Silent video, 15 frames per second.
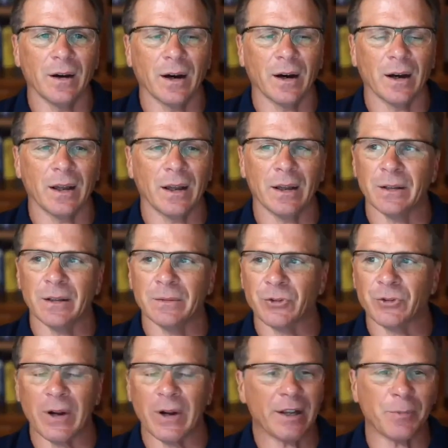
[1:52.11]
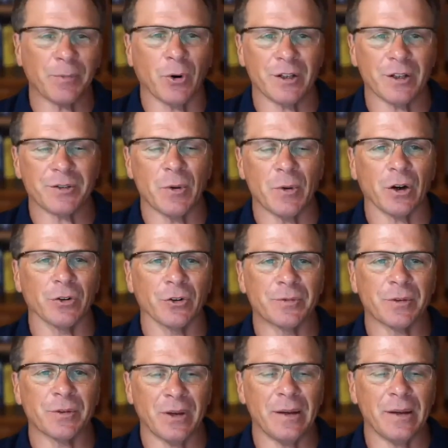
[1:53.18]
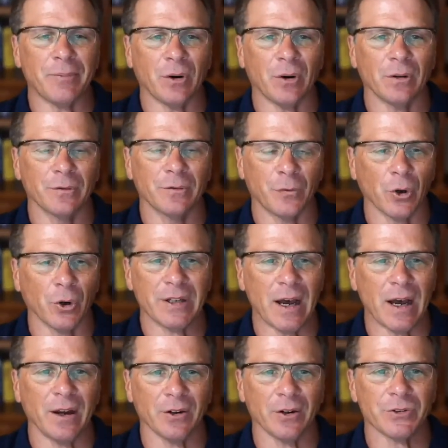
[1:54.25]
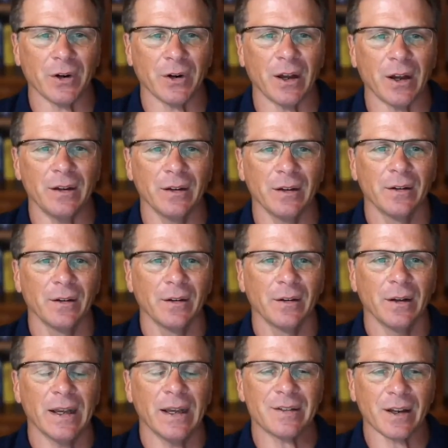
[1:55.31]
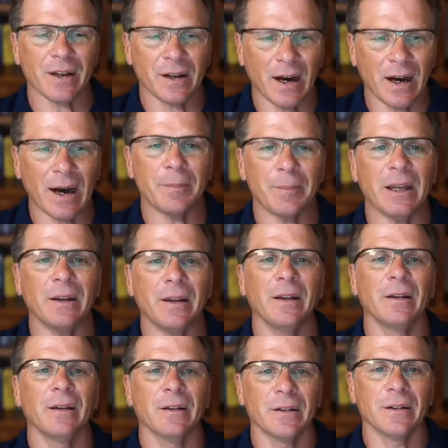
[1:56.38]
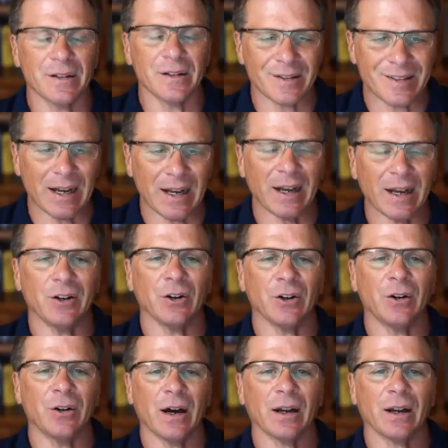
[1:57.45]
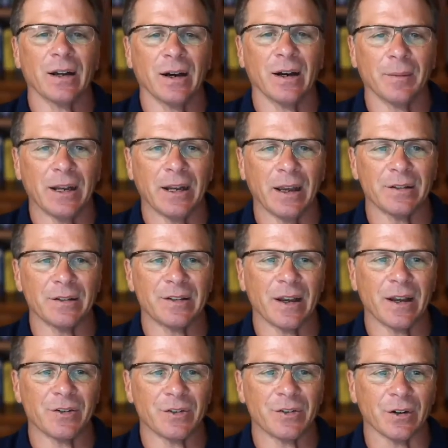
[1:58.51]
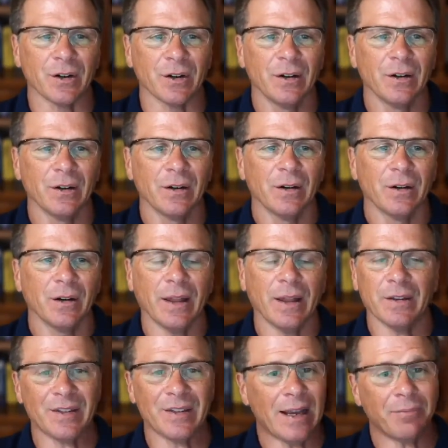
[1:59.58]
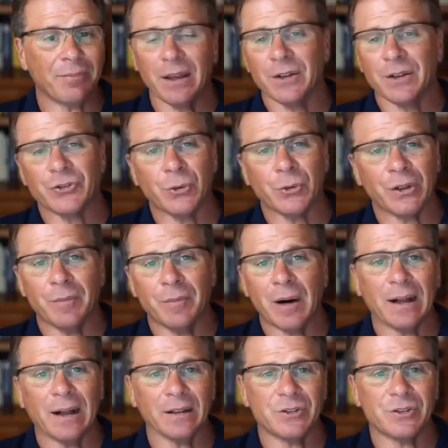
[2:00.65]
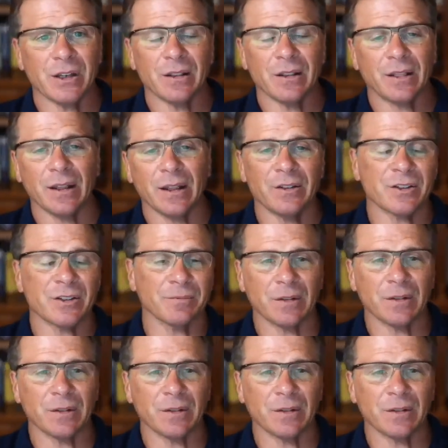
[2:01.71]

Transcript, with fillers: uh, transporting small groups of people. Four tires, right? It's a common designer, not a common ancestor. And the same thing is true with homology, The things,